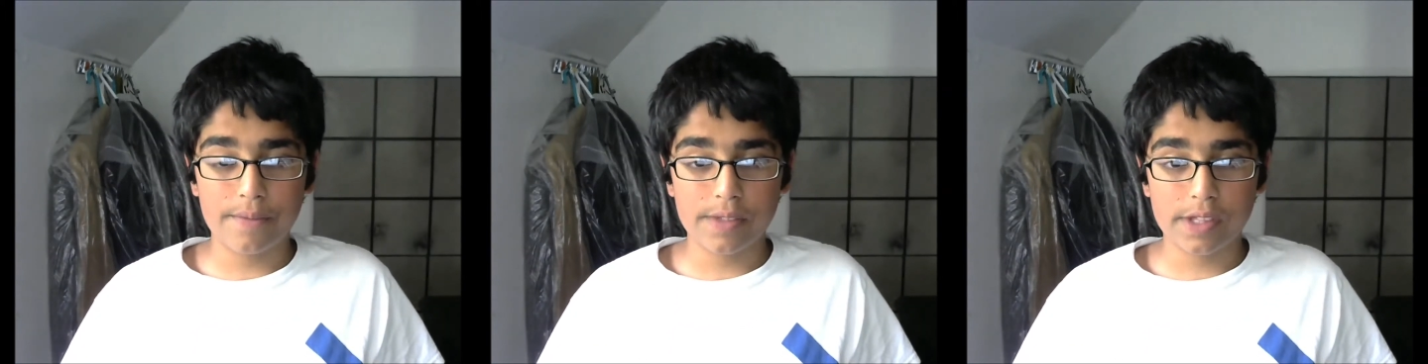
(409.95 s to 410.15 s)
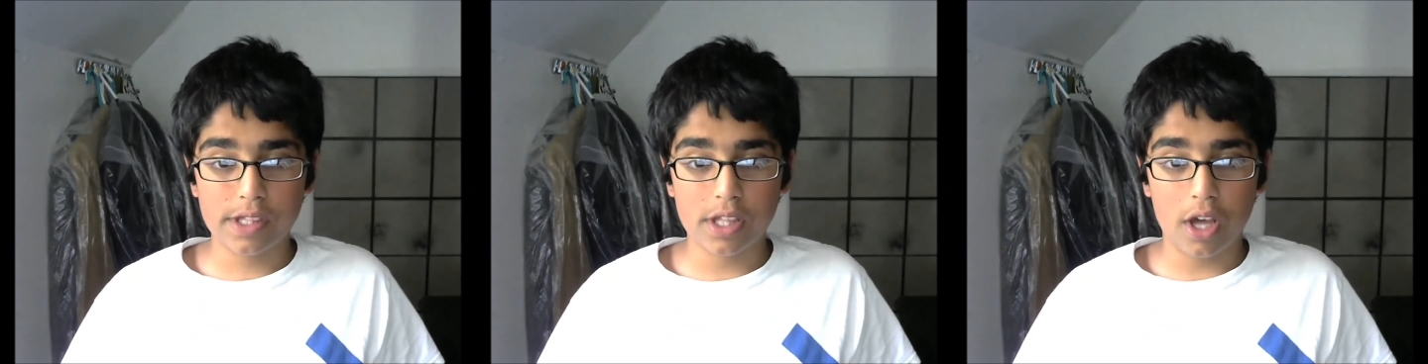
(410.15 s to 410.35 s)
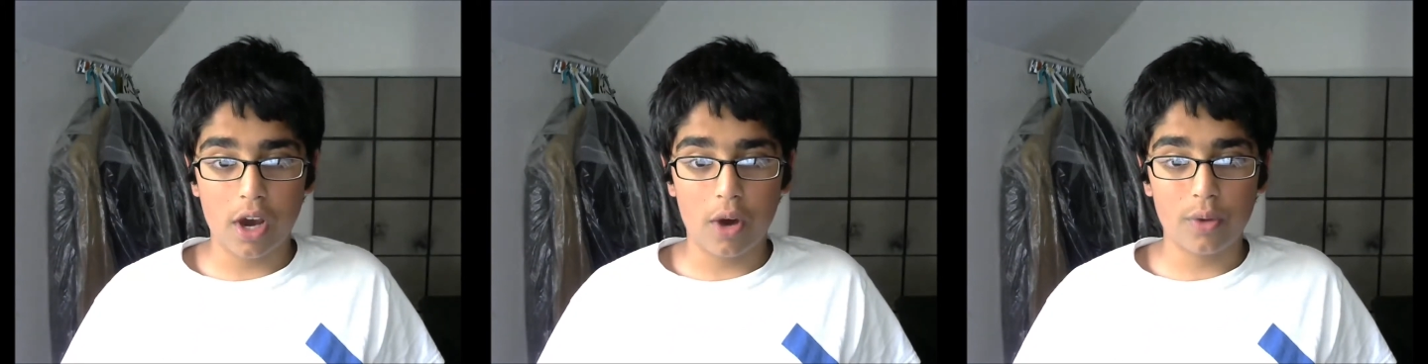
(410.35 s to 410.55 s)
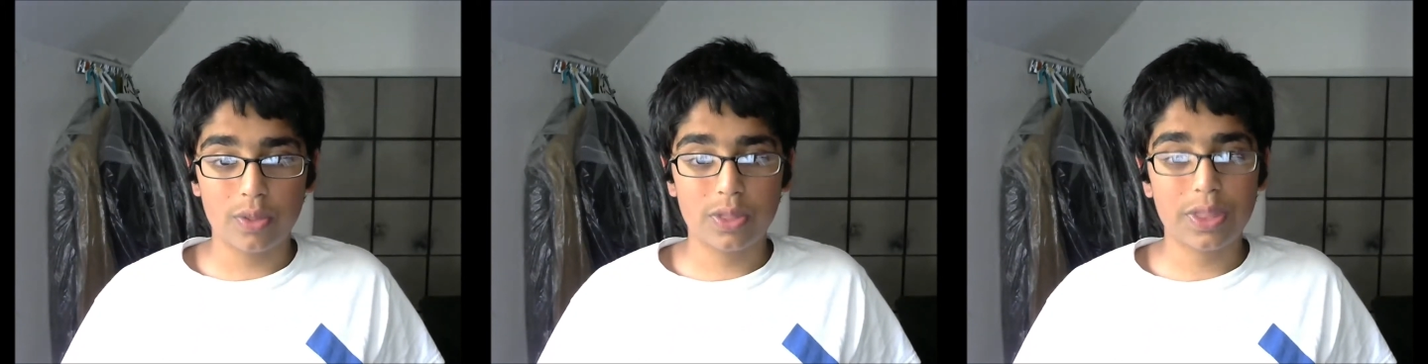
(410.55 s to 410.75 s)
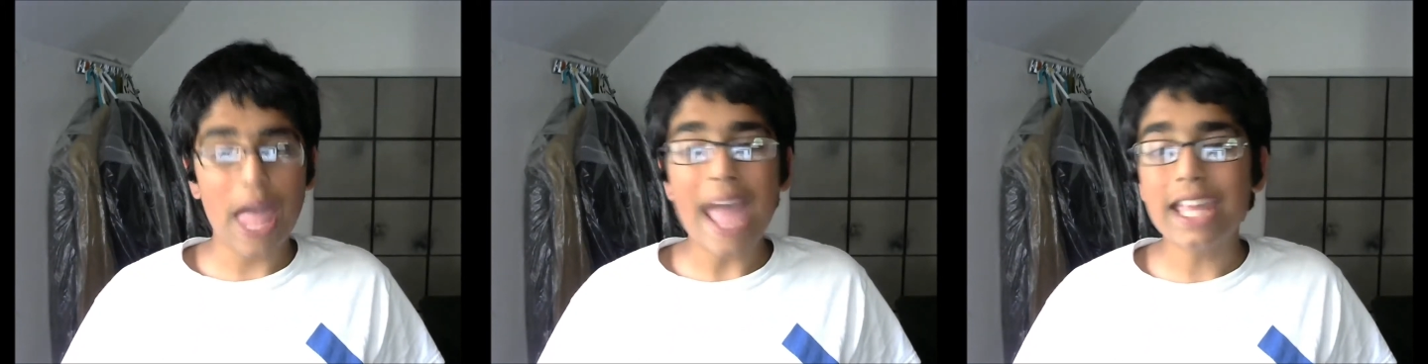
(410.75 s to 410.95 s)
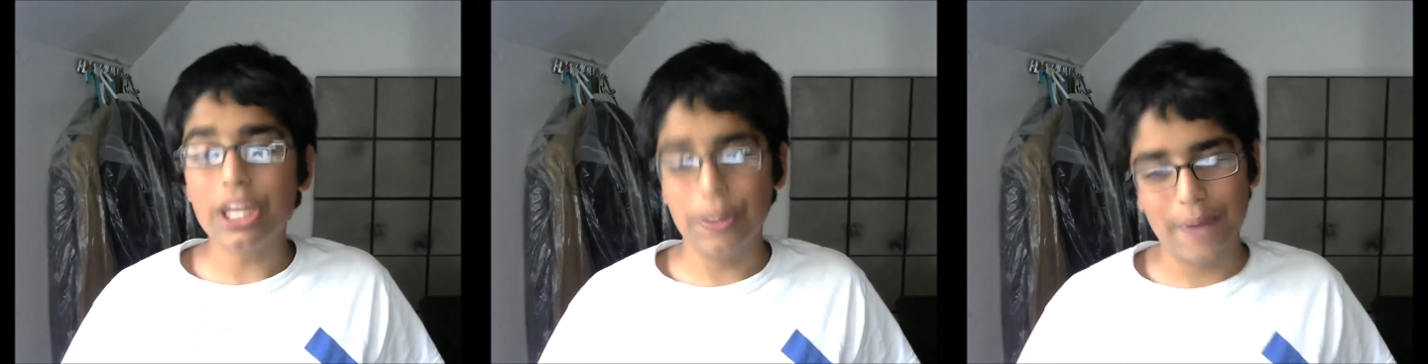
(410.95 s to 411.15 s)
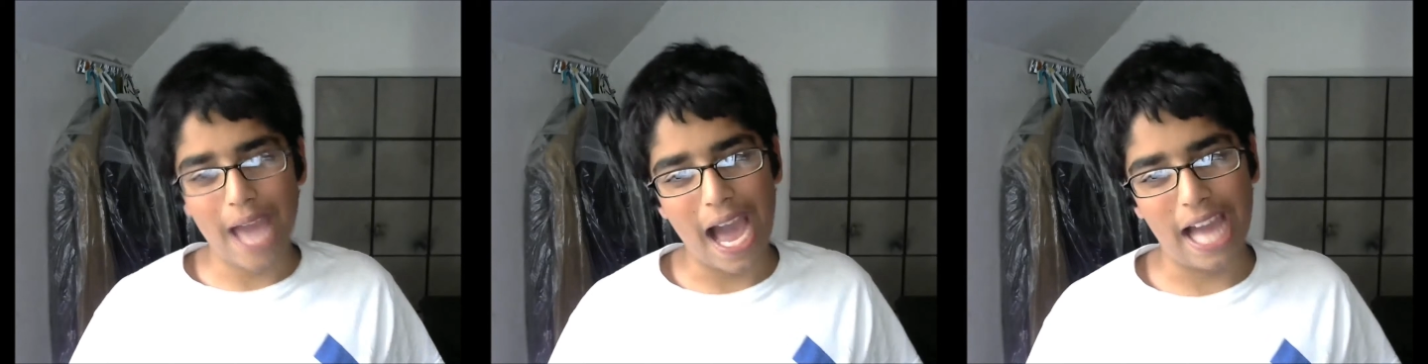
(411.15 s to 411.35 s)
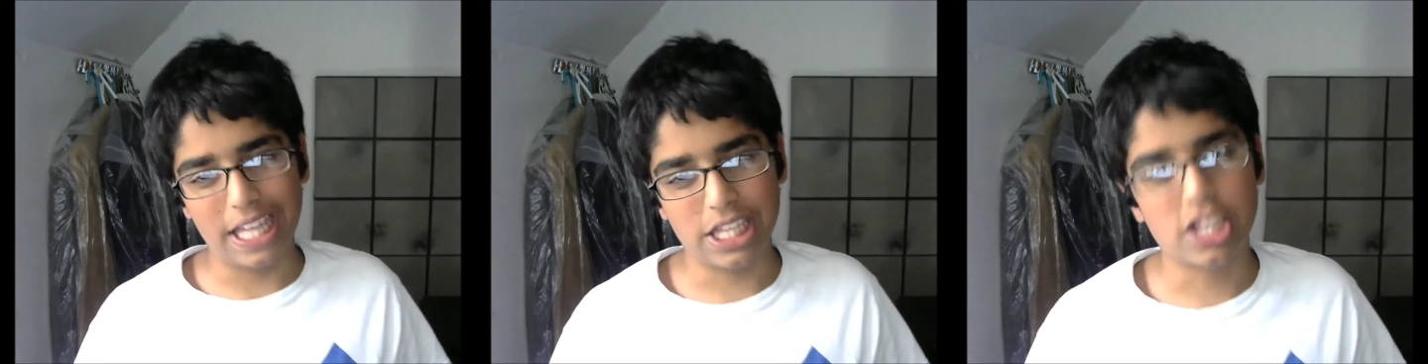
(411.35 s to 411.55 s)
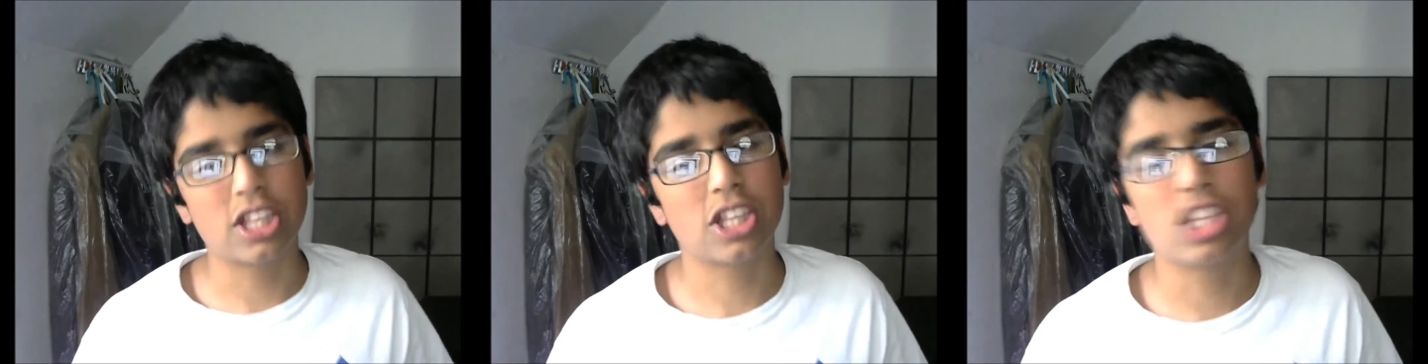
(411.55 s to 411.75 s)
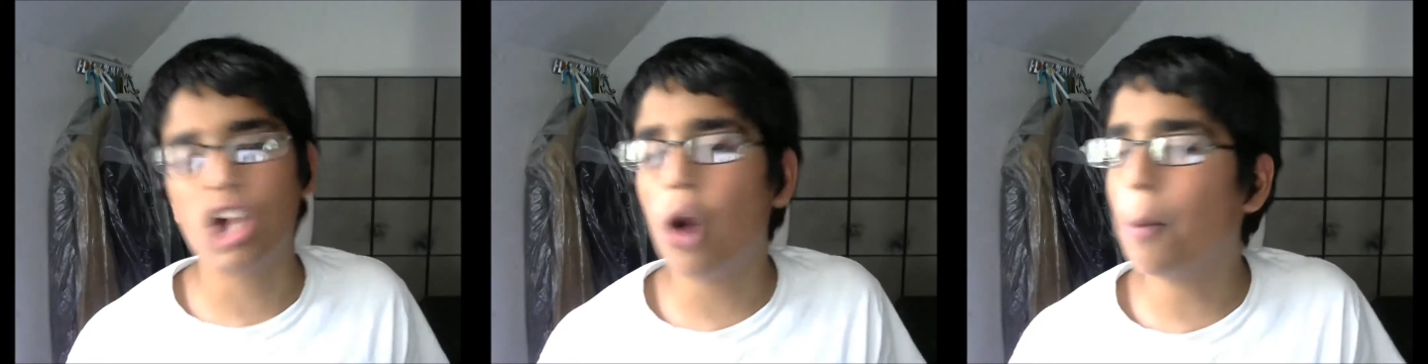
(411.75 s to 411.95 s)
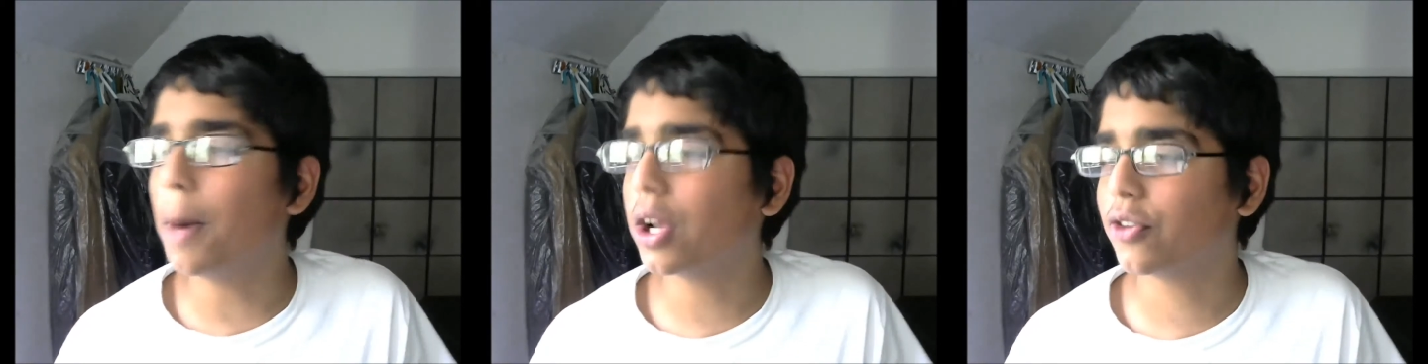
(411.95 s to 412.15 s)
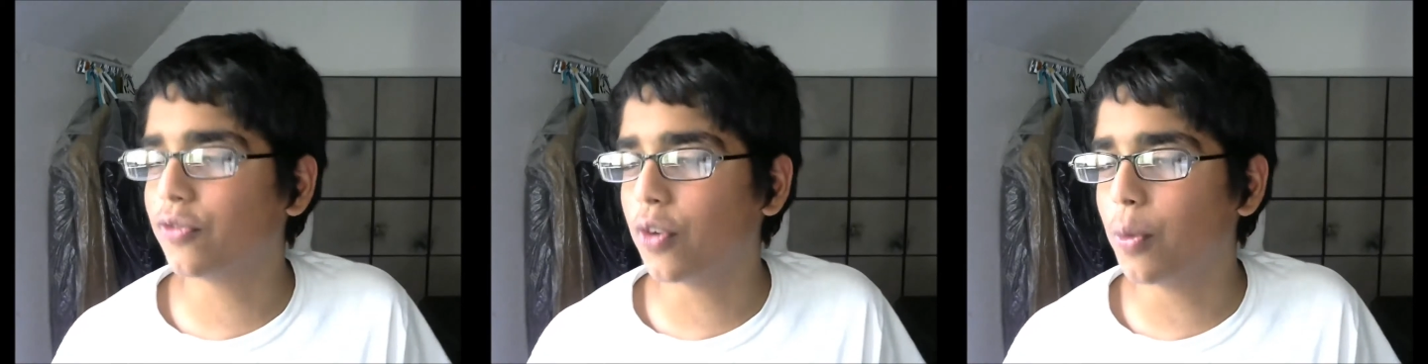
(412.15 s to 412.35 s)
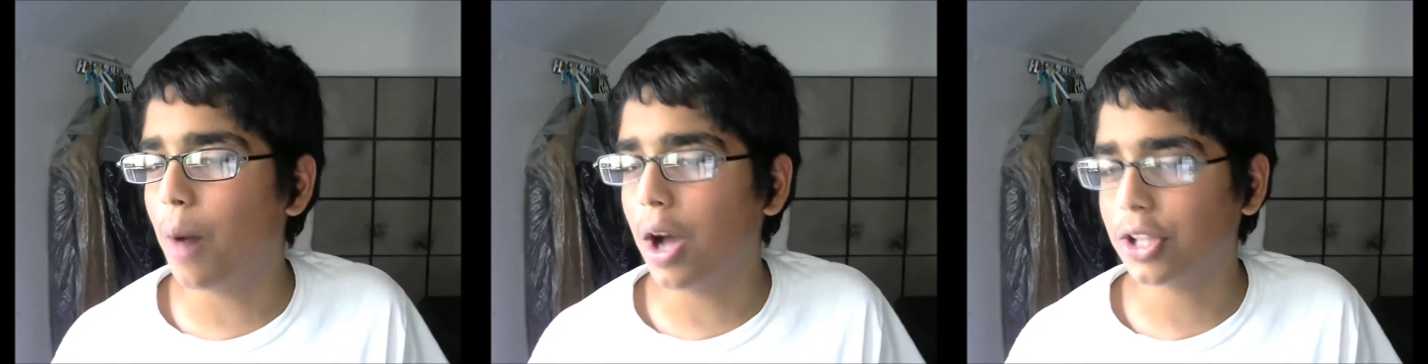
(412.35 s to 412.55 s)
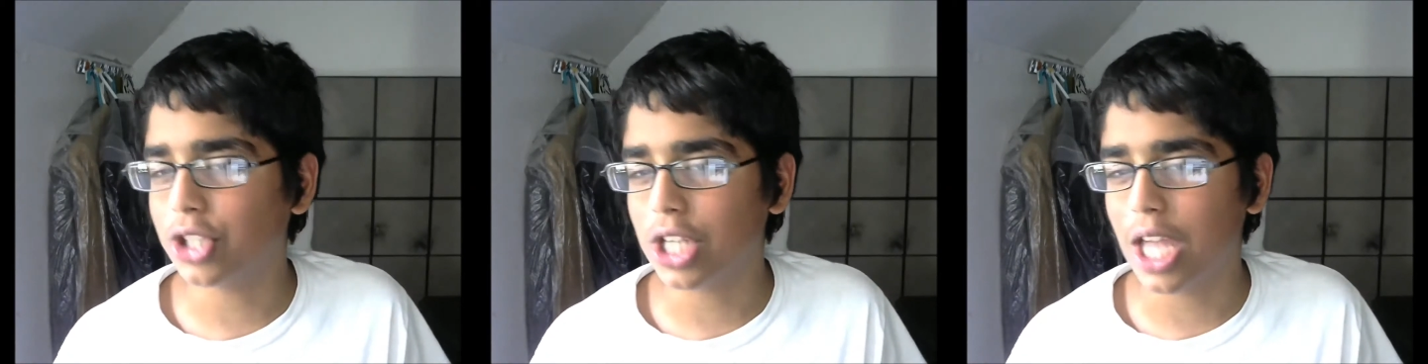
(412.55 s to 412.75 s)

So thank you guys so much for watching.